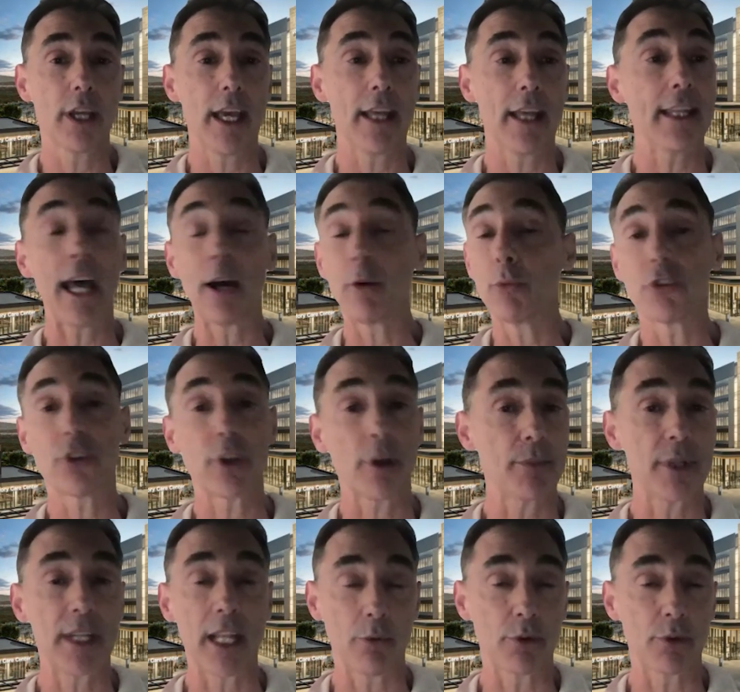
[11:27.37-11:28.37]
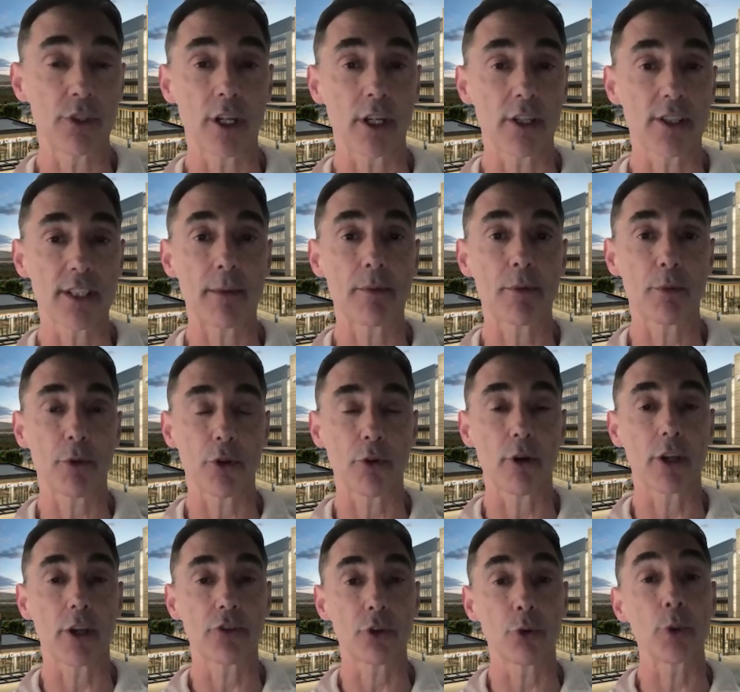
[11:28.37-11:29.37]
And that was something that was unacceptable to
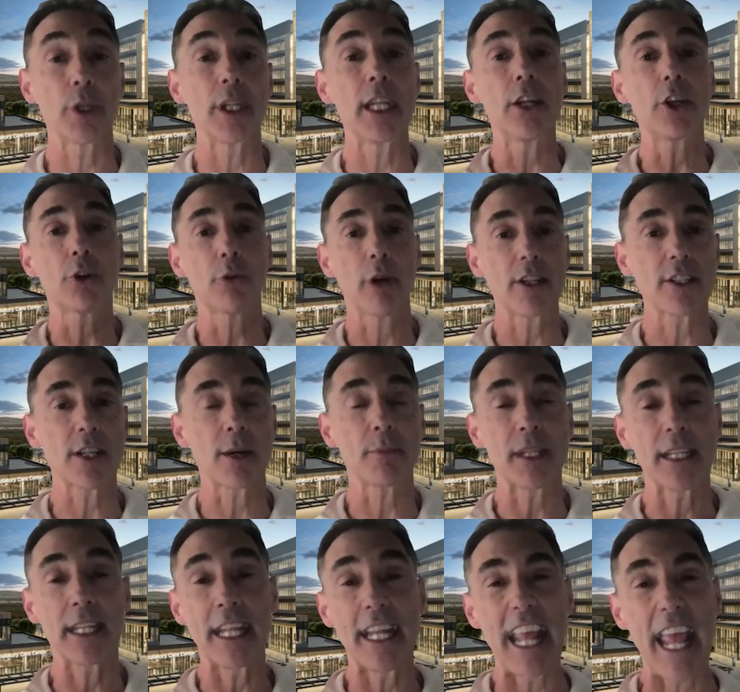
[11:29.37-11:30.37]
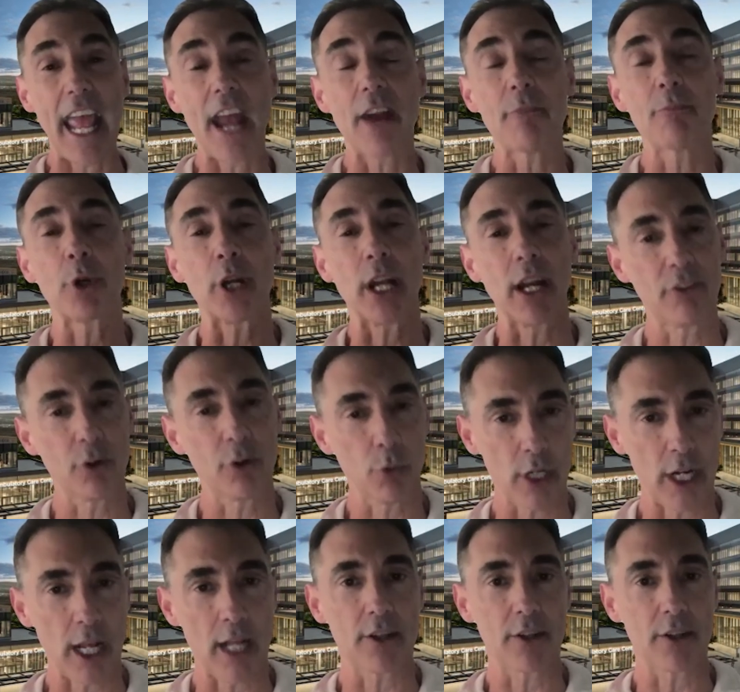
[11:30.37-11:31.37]
us. So we need to create something that put
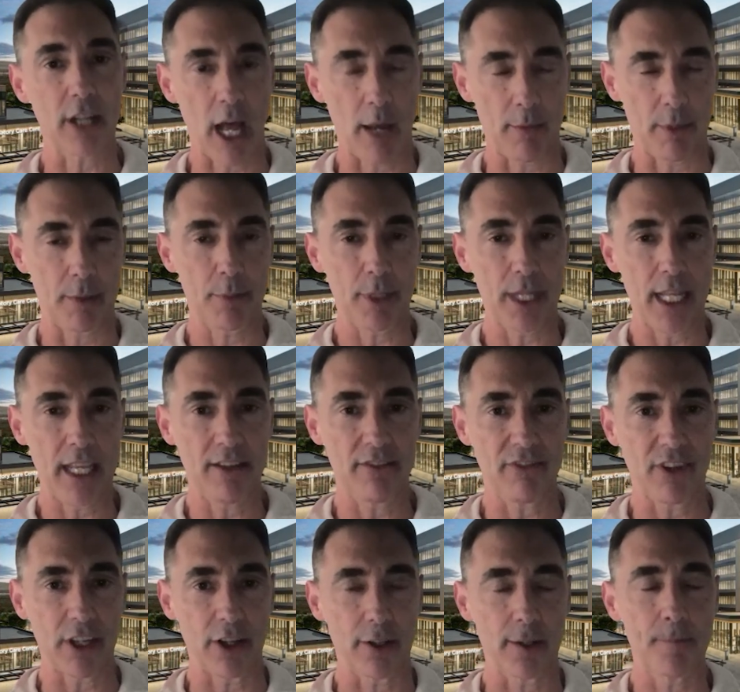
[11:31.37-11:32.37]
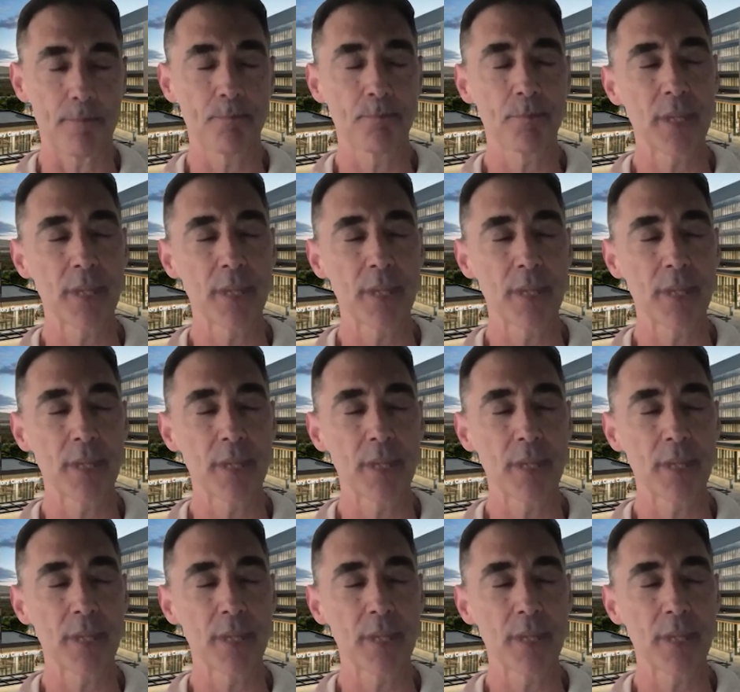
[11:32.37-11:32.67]
everyone on a common playing field.